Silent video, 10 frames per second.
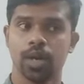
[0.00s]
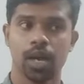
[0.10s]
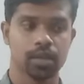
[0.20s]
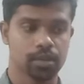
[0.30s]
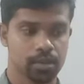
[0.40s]

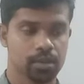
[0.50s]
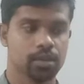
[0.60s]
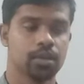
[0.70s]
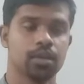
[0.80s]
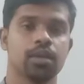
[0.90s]
As
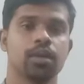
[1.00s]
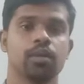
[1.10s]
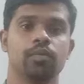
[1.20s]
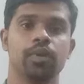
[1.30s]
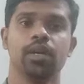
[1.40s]

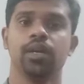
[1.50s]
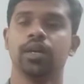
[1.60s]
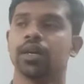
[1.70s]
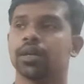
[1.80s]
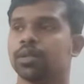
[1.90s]
we
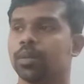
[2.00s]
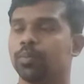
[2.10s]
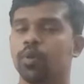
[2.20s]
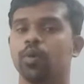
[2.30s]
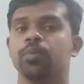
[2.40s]
hear the
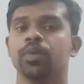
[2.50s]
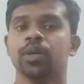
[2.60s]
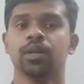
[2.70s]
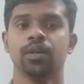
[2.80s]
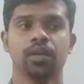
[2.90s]
poem,
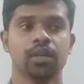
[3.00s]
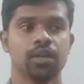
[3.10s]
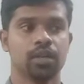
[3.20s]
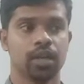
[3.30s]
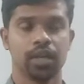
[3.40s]

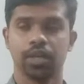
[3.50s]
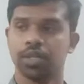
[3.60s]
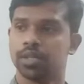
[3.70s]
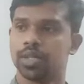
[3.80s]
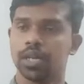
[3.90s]
and
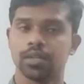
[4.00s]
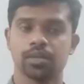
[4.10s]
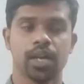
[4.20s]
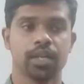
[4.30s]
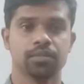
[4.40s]
it
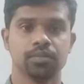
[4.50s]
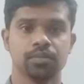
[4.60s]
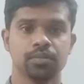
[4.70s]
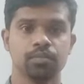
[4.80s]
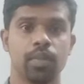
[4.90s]
tells
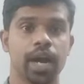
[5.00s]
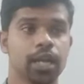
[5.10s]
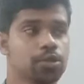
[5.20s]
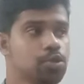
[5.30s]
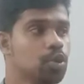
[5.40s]
that
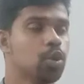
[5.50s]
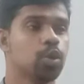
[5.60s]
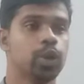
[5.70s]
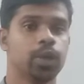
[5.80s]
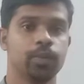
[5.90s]
miles to
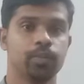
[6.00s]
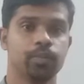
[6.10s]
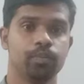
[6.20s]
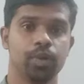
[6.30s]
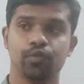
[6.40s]
go
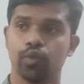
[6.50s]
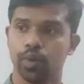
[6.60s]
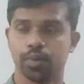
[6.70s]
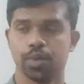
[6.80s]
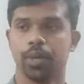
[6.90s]
before
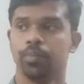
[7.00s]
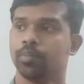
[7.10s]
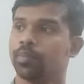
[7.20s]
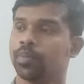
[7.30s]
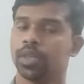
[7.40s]
you
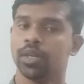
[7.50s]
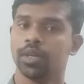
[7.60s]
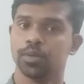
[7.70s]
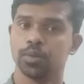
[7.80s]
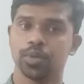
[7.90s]
sleep.
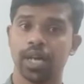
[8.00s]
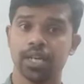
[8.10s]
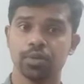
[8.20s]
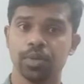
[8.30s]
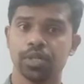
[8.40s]
So
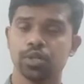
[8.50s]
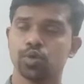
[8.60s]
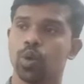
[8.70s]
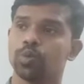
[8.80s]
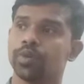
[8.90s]
that way it
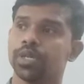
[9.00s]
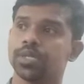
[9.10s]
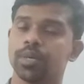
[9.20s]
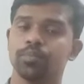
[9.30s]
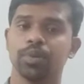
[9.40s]
is
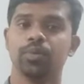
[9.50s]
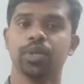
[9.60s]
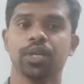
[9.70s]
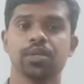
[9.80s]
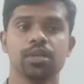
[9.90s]
always
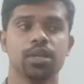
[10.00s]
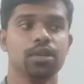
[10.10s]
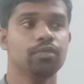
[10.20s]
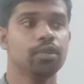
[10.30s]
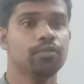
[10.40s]
empowering us,
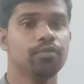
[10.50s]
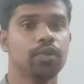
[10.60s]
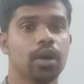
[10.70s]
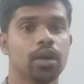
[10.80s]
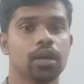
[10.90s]
even if
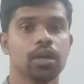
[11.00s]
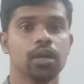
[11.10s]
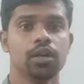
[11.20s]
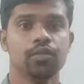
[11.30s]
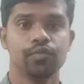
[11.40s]
we are
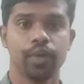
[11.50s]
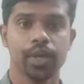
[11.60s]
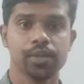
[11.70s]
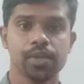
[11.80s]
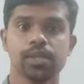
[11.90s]

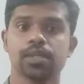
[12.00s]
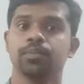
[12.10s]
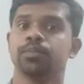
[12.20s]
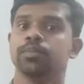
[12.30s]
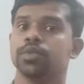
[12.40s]
facing
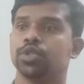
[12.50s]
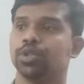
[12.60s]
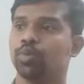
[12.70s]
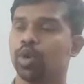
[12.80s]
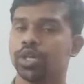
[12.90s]
some
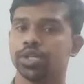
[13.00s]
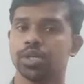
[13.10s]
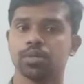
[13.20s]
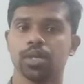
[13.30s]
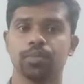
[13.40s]

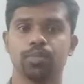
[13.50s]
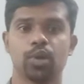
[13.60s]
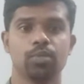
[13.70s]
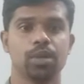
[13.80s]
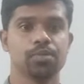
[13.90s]
tribulations and
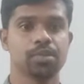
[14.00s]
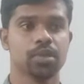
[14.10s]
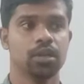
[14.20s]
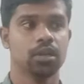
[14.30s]
problems.